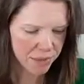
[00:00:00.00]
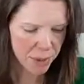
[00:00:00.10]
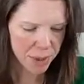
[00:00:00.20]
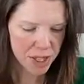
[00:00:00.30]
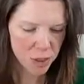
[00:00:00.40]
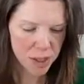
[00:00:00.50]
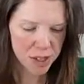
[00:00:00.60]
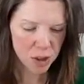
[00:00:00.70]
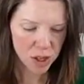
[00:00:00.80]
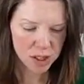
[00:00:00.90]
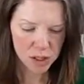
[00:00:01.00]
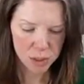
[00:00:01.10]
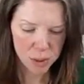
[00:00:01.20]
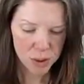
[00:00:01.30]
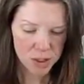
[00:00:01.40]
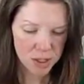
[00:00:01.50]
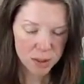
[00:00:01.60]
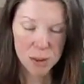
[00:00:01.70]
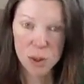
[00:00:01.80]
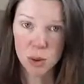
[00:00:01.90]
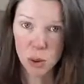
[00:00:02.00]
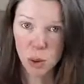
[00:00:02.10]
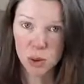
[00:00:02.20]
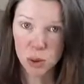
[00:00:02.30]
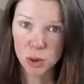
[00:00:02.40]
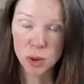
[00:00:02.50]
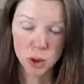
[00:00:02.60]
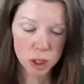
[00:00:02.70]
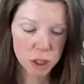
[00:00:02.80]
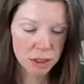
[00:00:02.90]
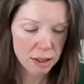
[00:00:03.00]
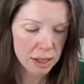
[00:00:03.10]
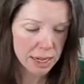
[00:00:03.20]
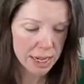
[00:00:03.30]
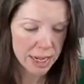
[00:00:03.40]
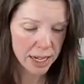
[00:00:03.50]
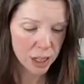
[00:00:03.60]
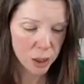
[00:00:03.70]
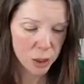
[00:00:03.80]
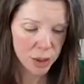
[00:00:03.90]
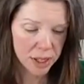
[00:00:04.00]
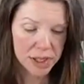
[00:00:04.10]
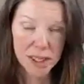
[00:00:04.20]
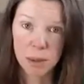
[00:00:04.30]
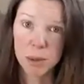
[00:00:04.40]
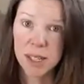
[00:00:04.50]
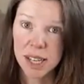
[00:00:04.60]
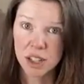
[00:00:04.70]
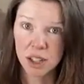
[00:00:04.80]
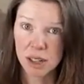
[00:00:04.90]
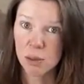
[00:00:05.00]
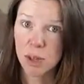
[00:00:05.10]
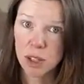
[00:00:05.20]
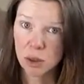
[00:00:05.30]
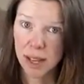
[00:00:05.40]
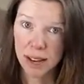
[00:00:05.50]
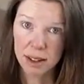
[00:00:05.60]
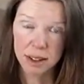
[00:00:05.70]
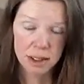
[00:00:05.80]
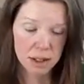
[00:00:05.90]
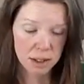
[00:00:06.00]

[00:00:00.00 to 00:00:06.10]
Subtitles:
The best way to strengthen your immune system is through whole food nutrition, including supplementation, and we do that.